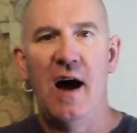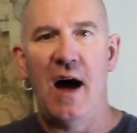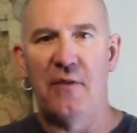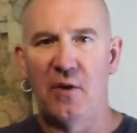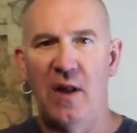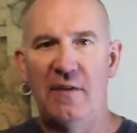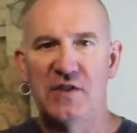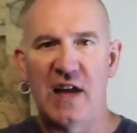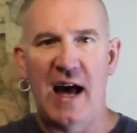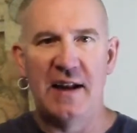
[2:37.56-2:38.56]
on their left
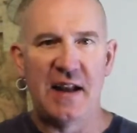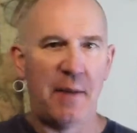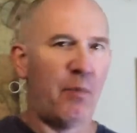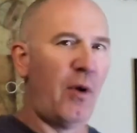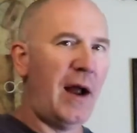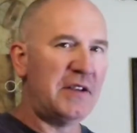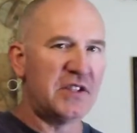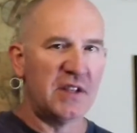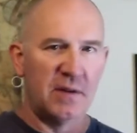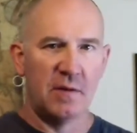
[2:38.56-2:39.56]
side and I
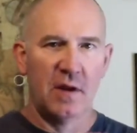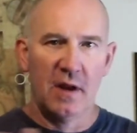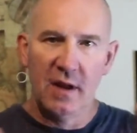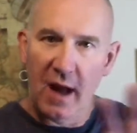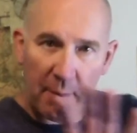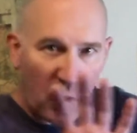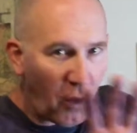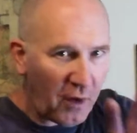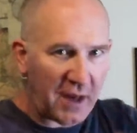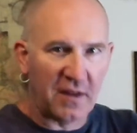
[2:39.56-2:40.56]
press and I'm
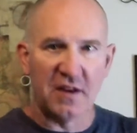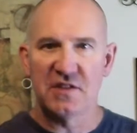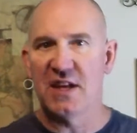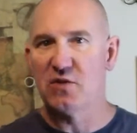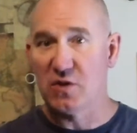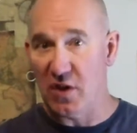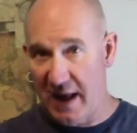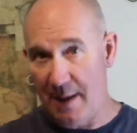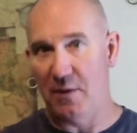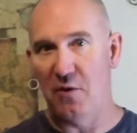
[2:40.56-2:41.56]
going like this, that's what's going
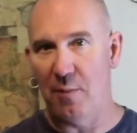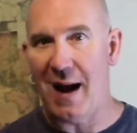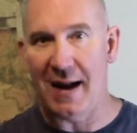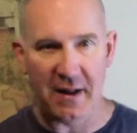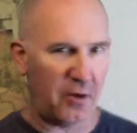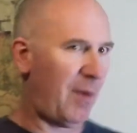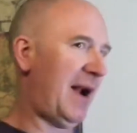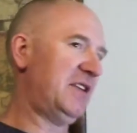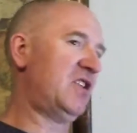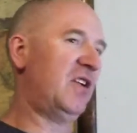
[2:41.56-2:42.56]
to happen to their body. Their
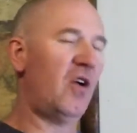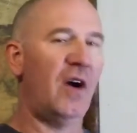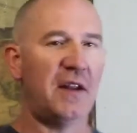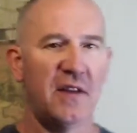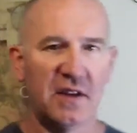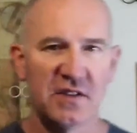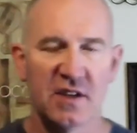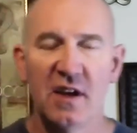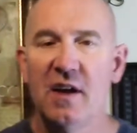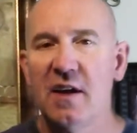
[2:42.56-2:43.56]
body's going to go like this.
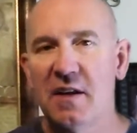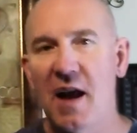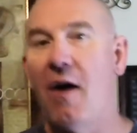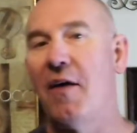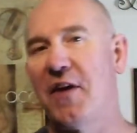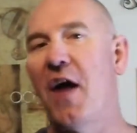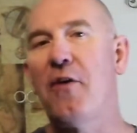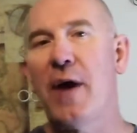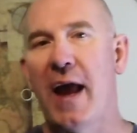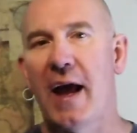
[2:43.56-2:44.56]
Now, on the
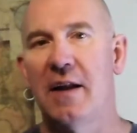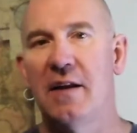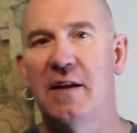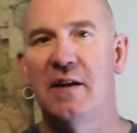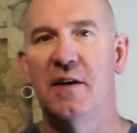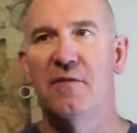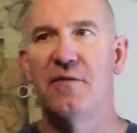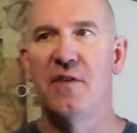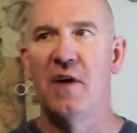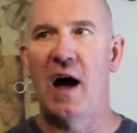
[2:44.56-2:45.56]
other hand, if
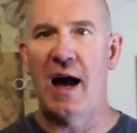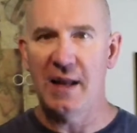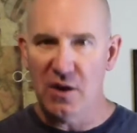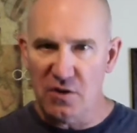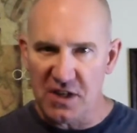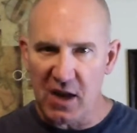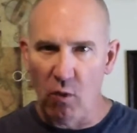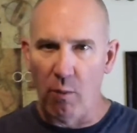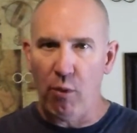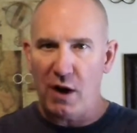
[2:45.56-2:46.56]
I use
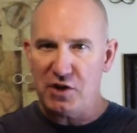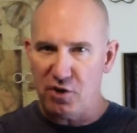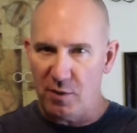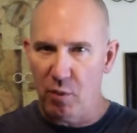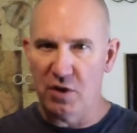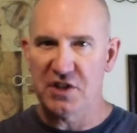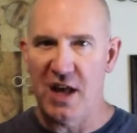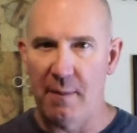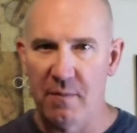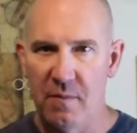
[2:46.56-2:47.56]
equal pressure and push
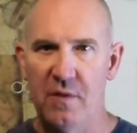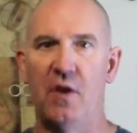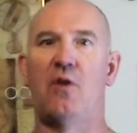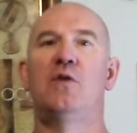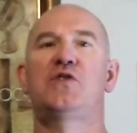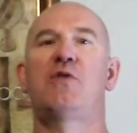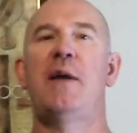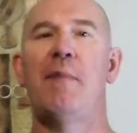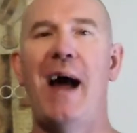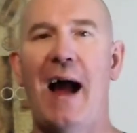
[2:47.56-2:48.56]
them, they'll go
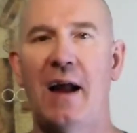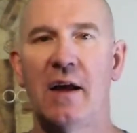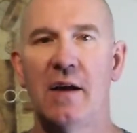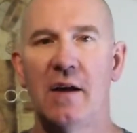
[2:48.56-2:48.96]
straight back.